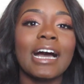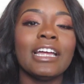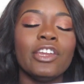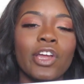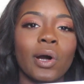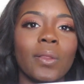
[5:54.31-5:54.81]
I
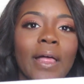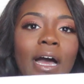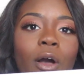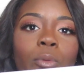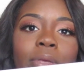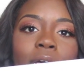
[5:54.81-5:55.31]
know that
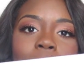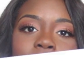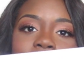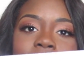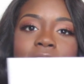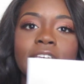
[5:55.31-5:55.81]
I'll be able to
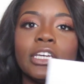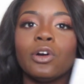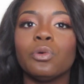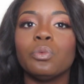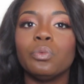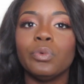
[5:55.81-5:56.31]
get
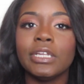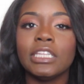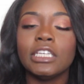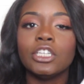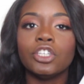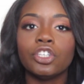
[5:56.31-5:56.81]
a
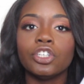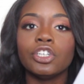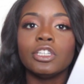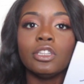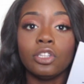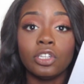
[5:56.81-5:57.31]
really
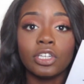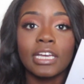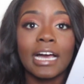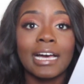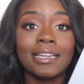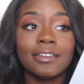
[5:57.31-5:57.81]
good look
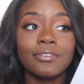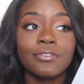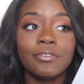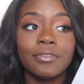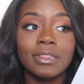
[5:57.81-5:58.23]
out of